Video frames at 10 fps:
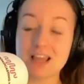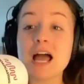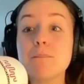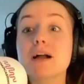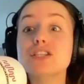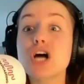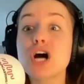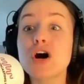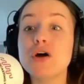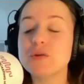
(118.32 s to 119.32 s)

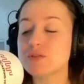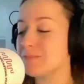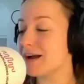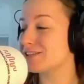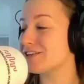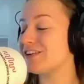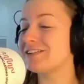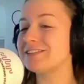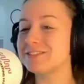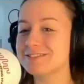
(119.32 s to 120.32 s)

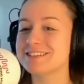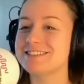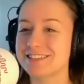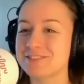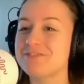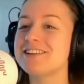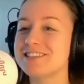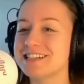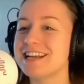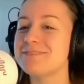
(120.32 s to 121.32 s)
McDonald's, Kentucky Fried
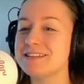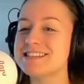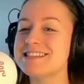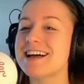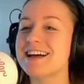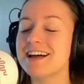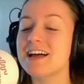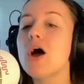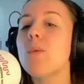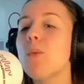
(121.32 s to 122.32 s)
Chicken and a Pizza Hut.
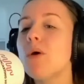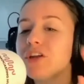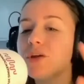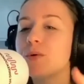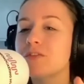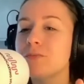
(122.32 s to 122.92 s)
What do you order from